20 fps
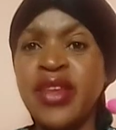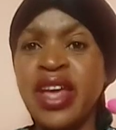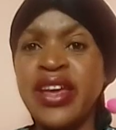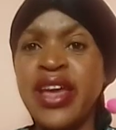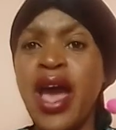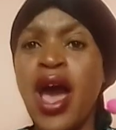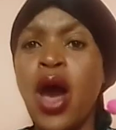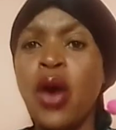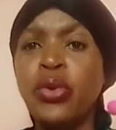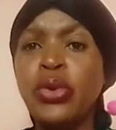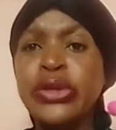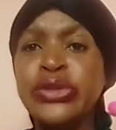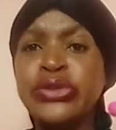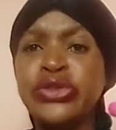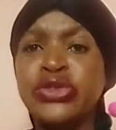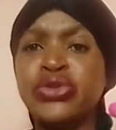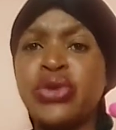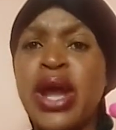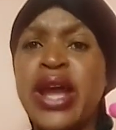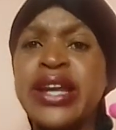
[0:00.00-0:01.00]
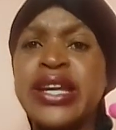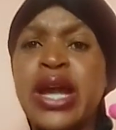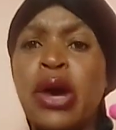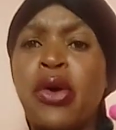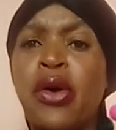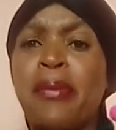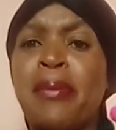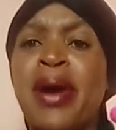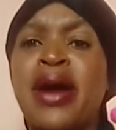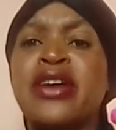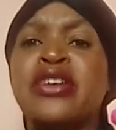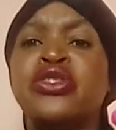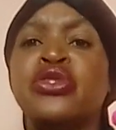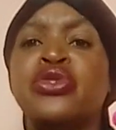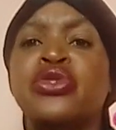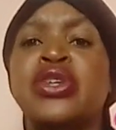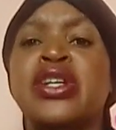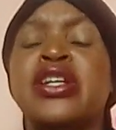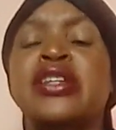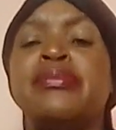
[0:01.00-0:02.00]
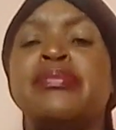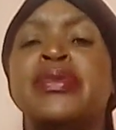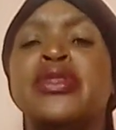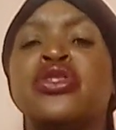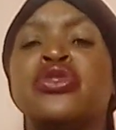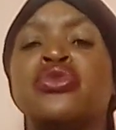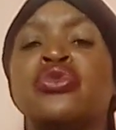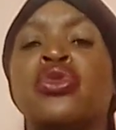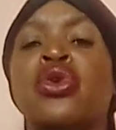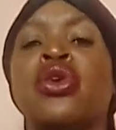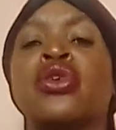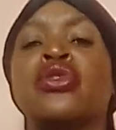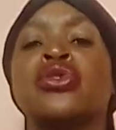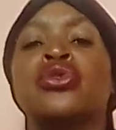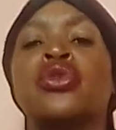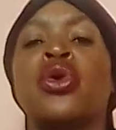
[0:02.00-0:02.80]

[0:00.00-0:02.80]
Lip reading: Yeah, we should train our mind to really be strong.